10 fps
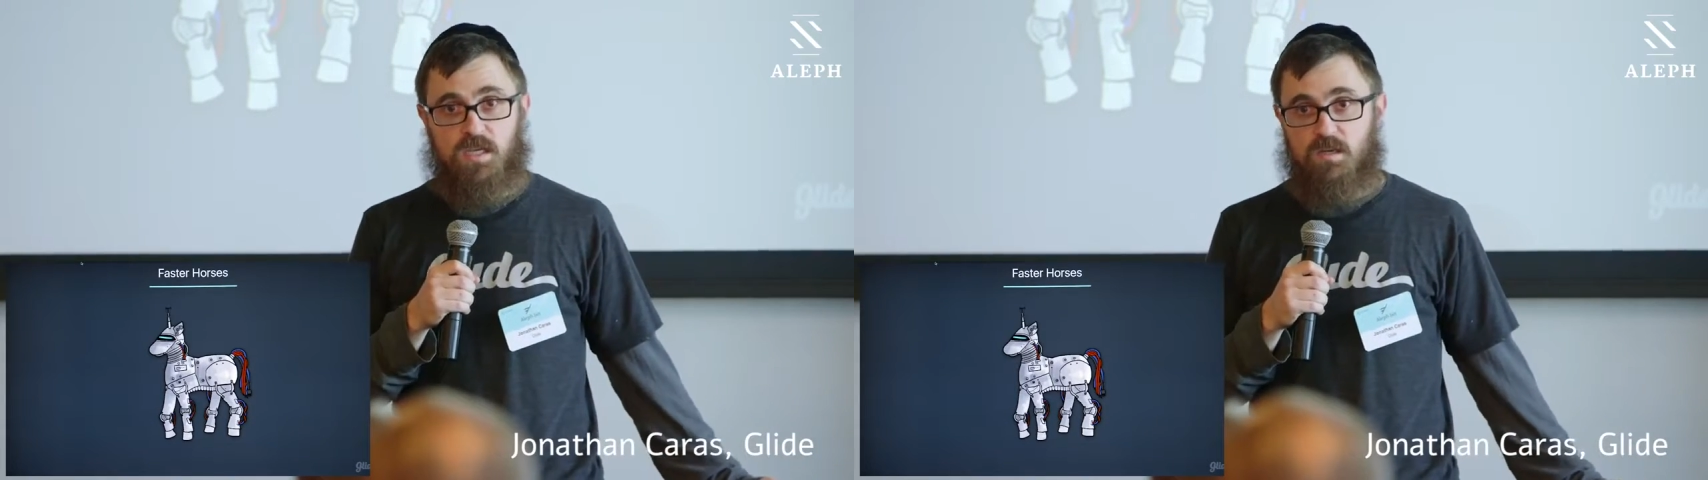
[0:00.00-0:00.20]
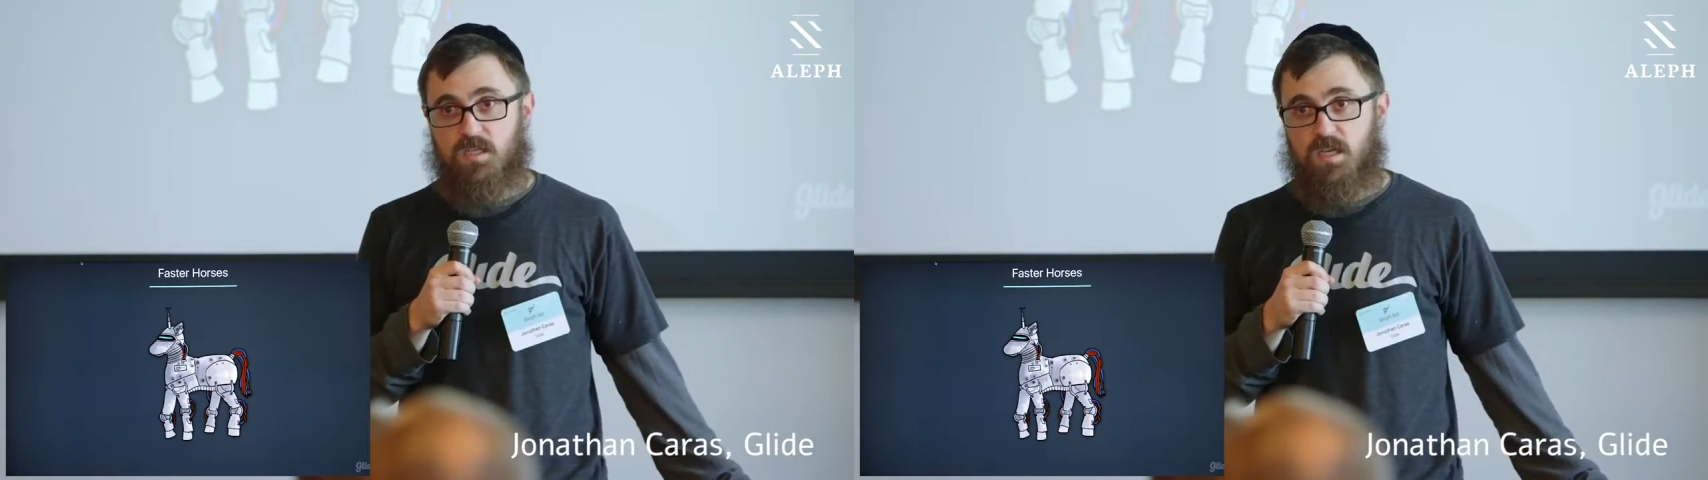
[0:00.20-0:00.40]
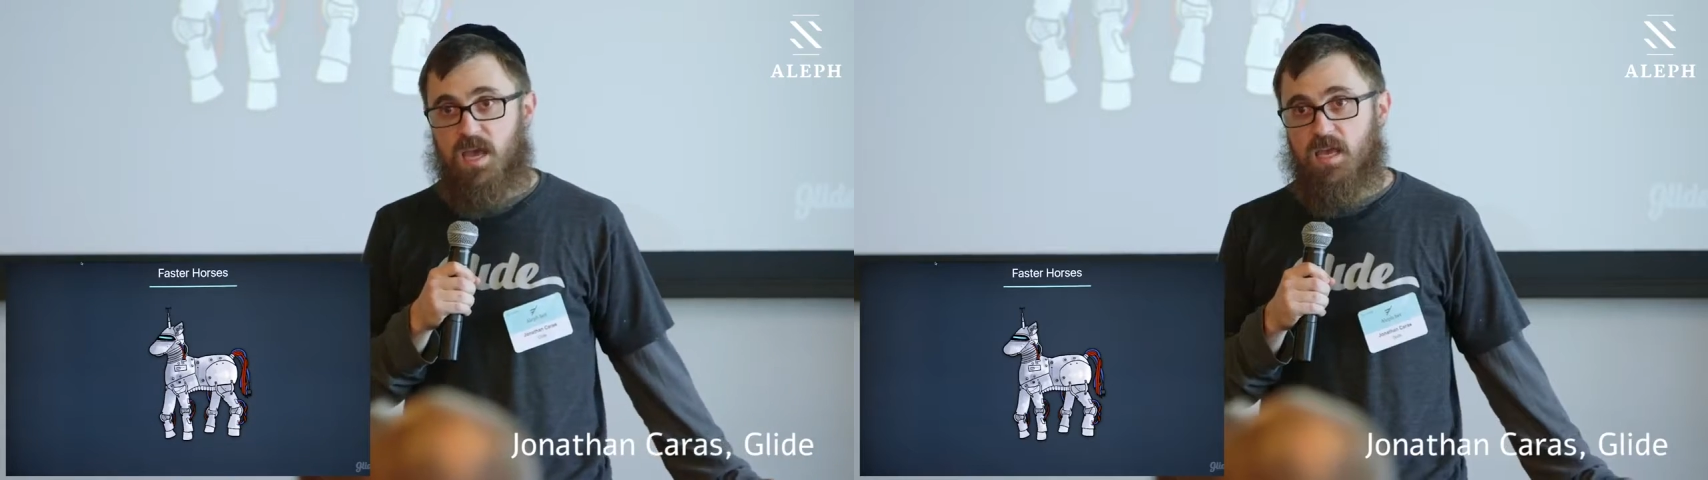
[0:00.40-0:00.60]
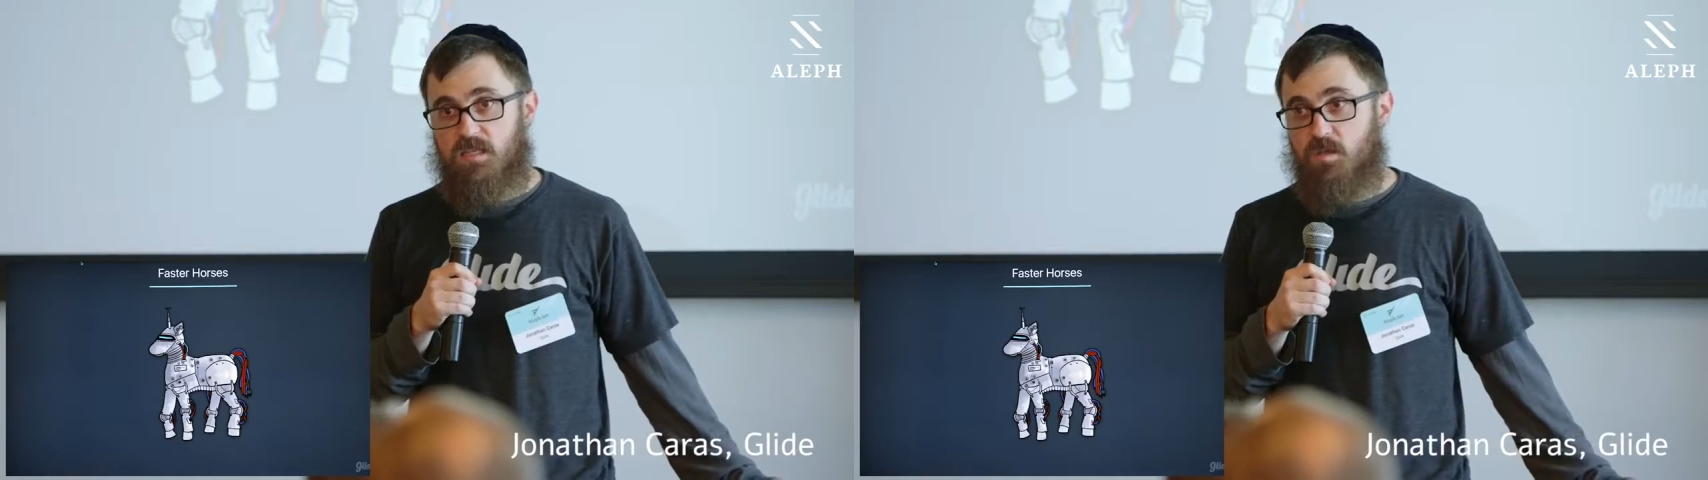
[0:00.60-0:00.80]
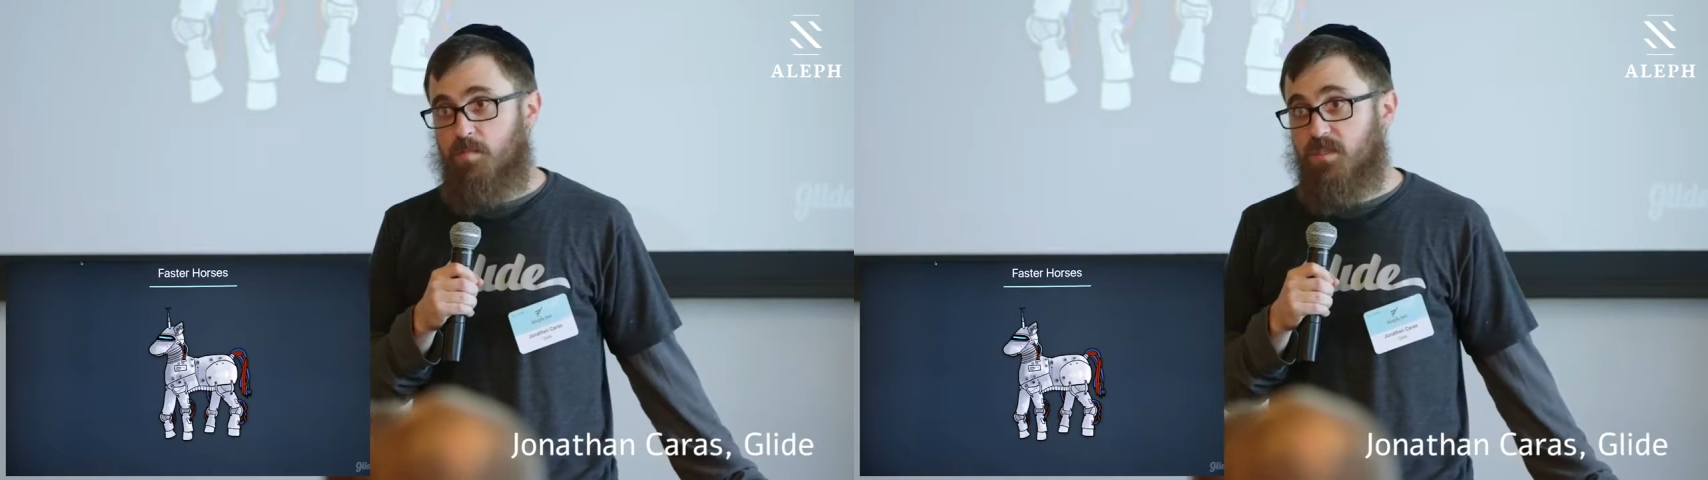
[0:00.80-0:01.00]
here today
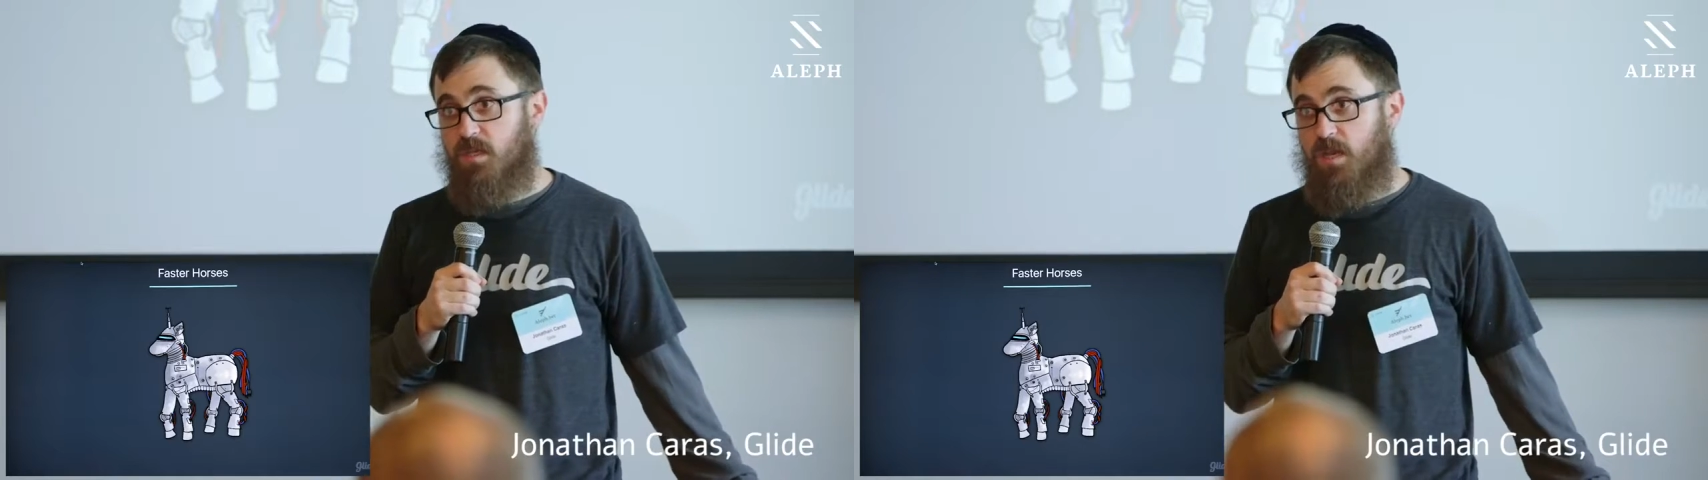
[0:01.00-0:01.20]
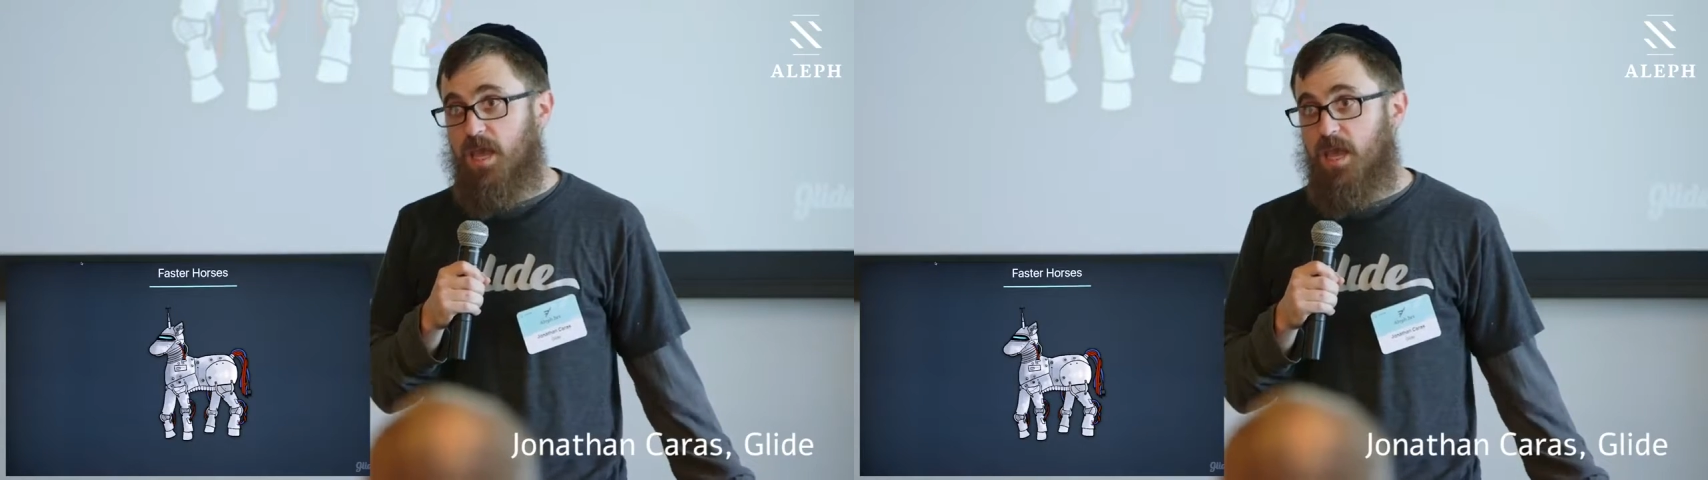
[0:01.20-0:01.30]
is almost an